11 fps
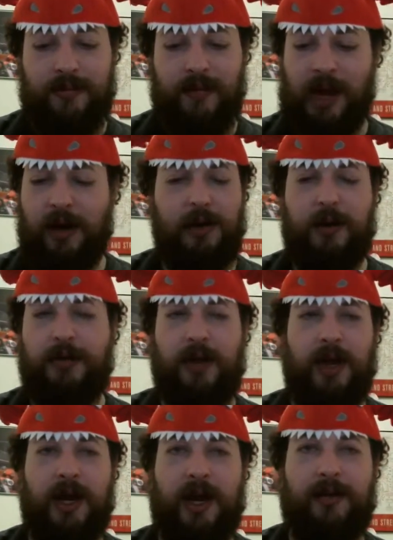I don't know if they're
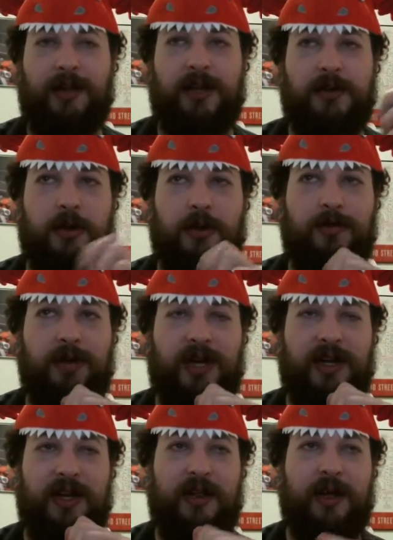going to have that sort of
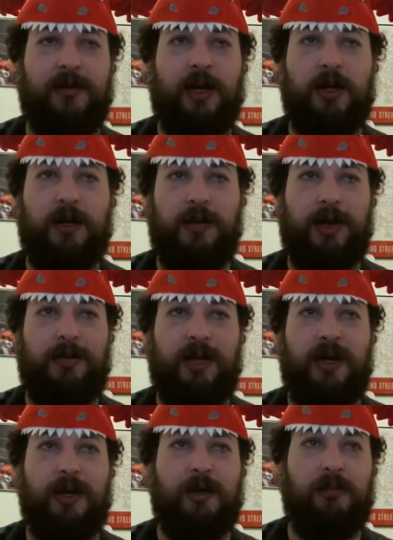blending. They've talked about
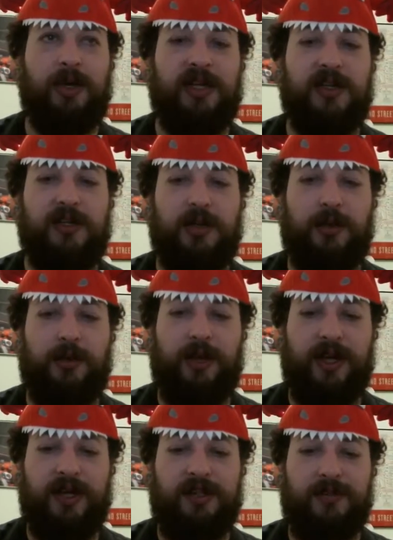being able to blend certain
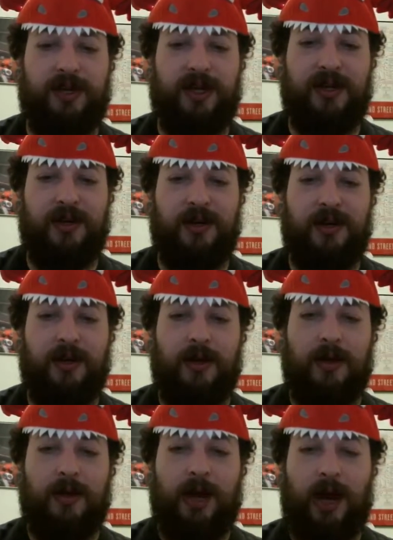things, but
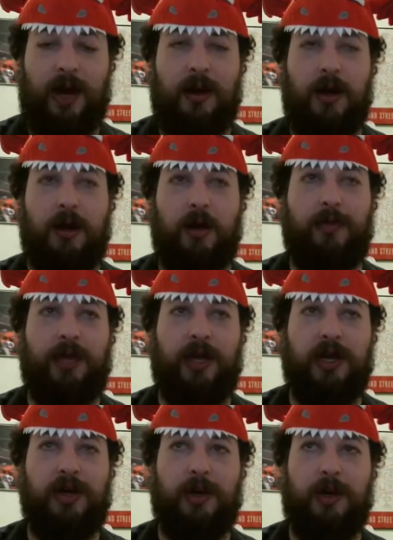I don't know if you
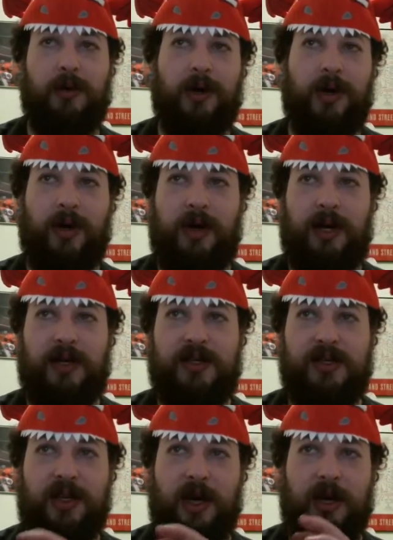can do it where
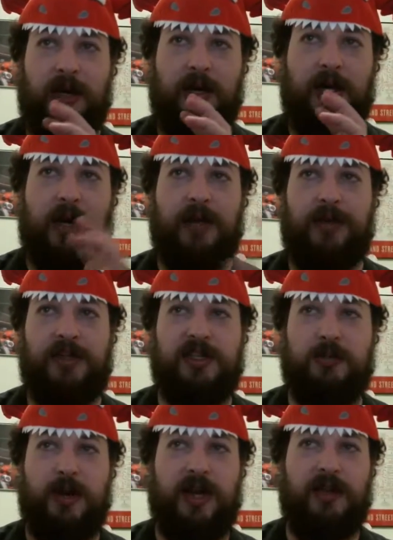it's got the
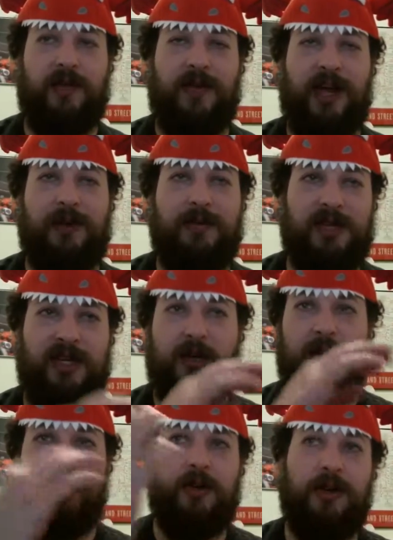strength of A
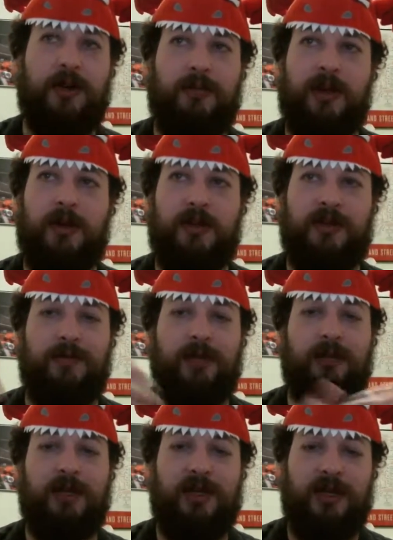material and the appearance of
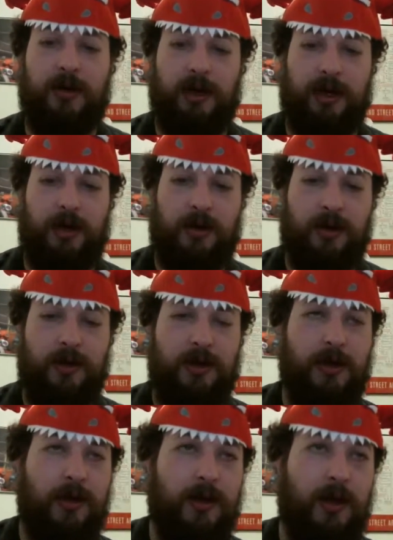B material.
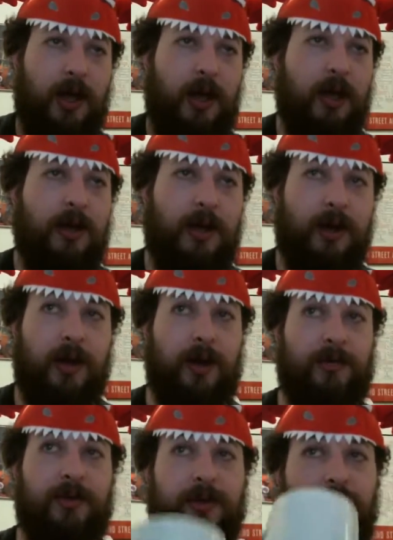
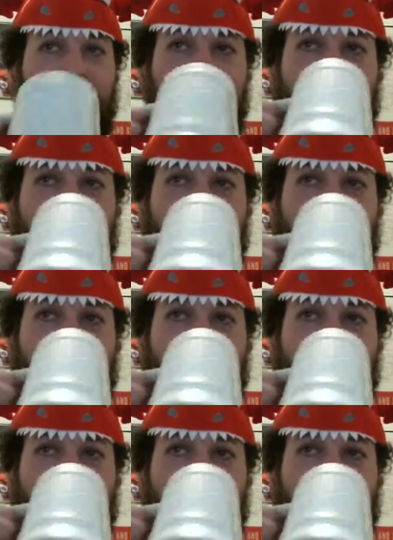Love to, though.